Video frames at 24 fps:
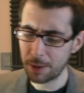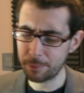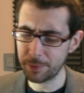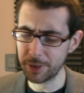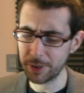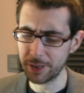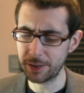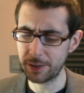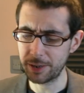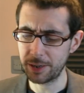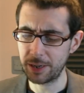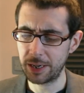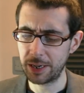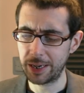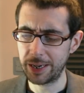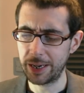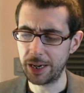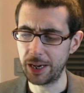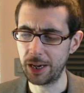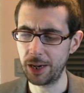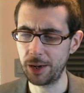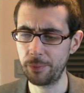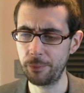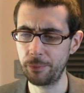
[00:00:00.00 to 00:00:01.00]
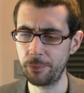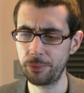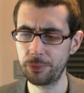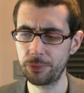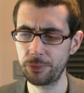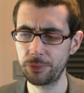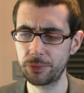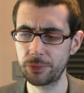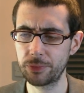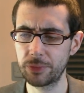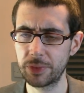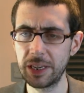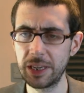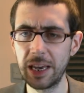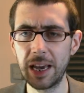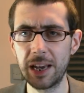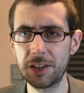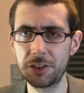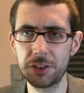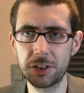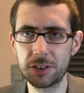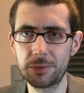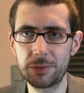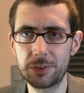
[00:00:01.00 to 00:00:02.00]
But, um,
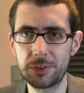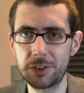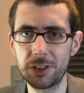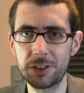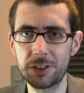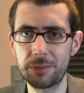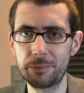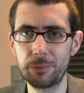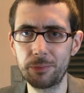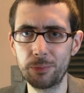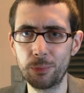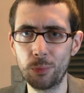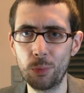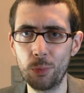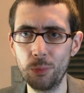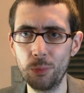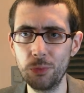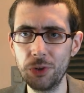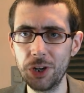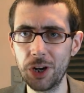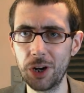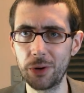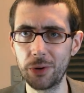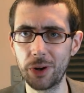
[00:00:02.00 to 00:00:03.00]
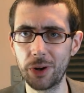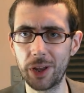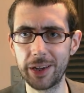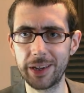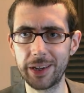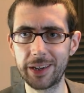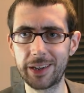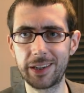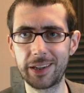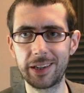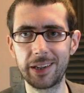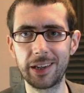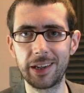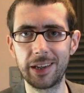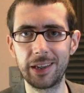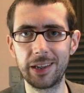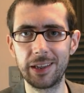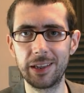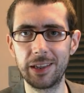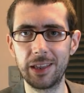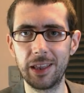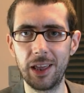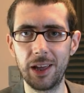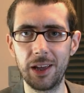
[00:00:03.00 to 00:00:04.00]
yeah, just, just, you know, like
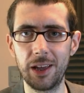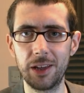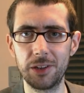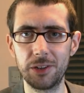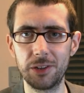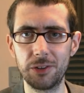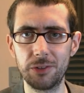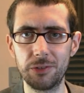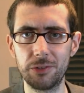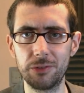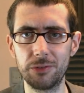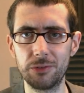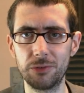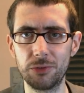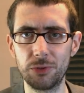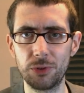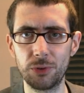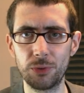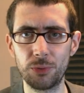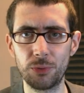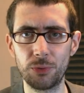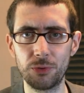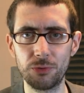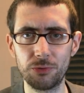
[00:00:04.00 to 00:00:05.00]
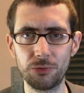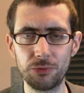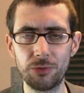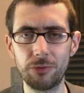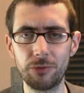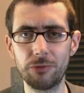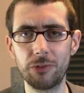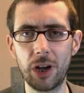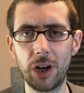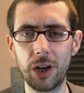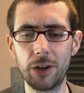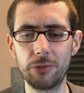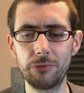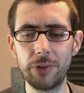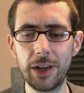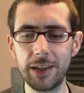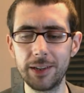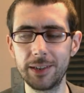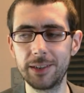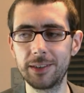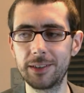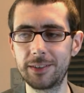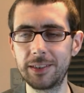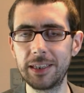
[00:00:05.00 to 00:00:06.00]
uh, uh,
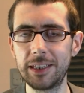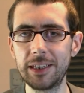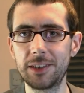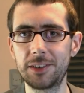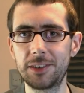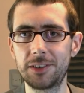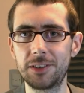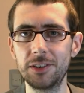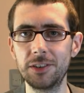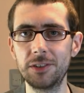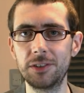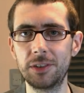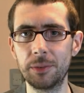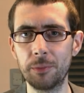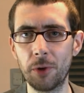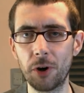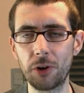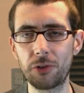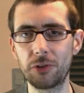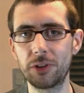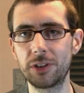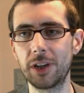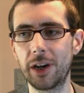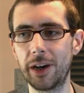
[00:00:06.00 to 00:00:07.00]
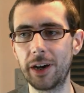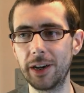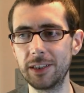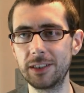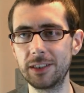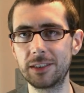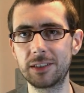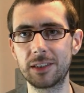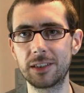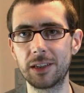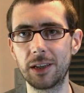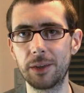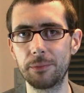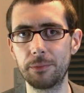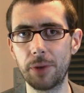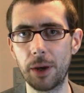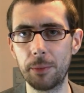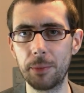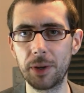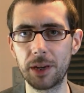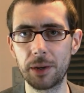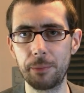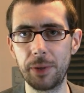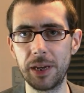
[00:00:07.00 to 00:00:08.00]
Reddit seeks to democratize
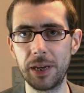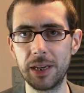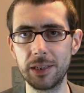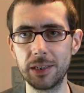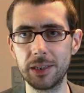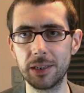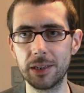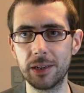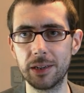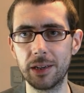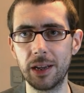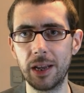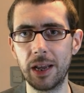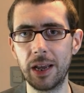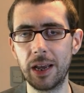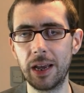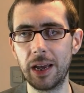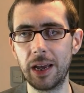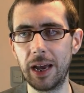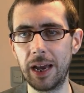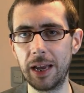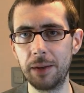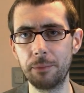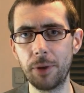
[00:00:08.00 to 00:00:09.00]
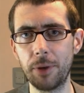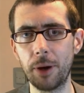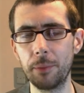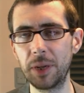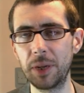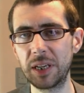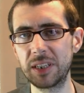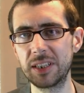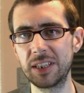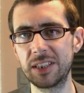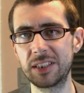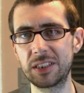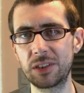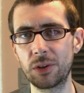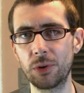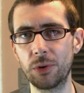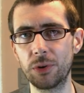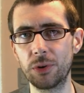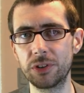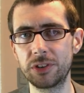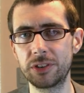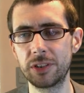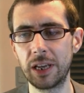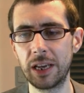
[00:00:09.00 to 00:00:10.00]
public opinion and public
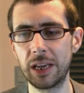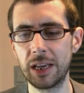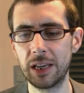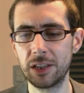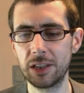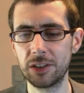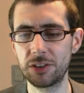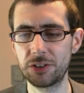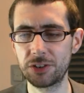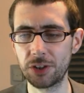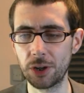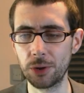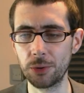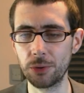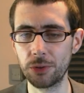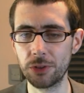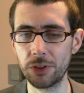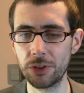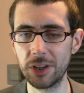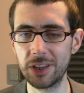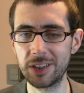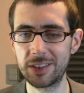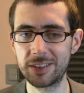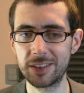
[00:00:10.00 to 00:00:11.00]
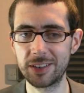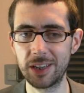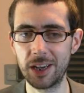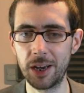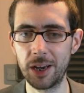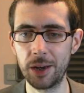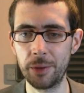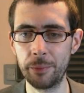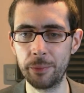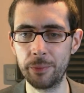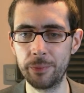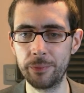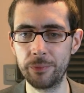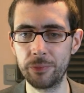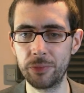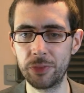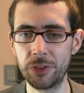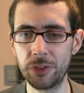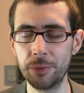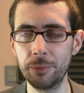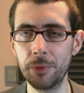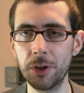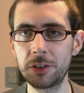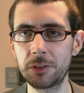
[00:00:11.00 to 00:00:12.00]
discourse, so that um,
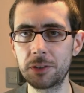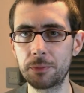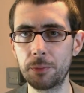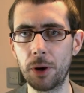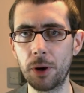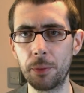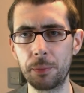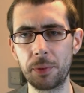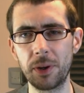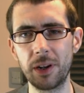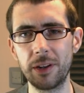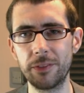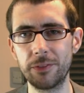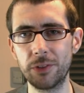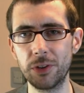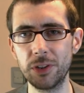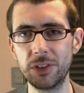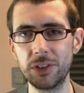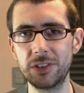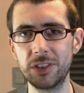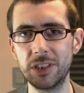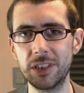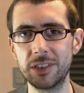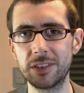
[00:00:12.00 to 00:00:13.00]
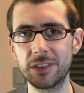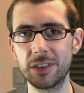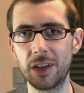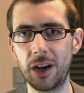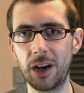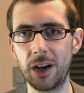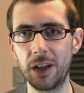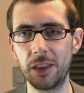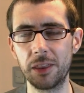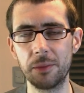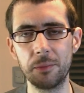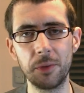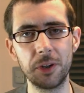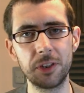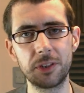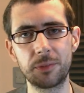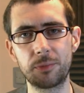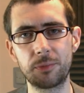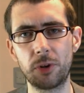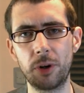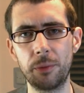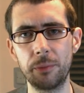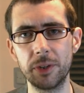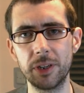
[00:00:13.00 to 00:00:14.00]
the most popular voices are the
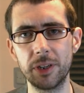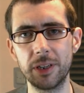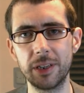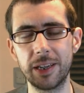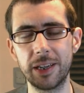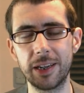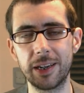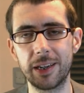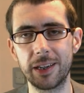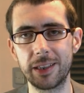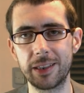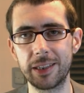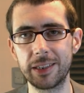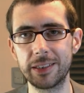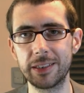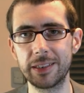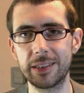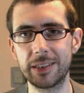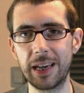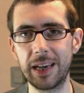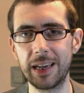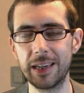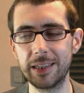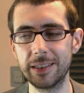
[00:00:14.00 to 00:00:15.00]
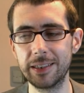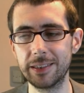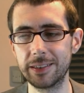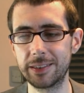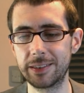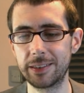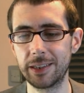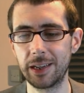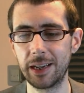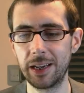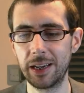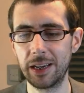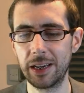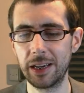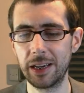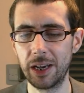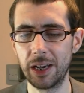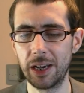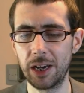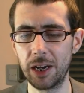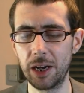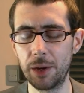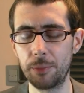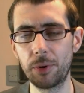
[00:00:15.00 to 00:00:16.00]
most prominent, and I think that that is
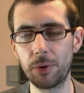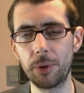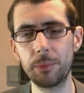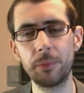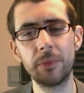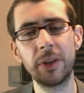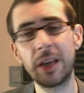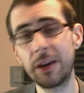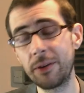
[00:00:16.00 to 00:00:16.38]
uh, a problem.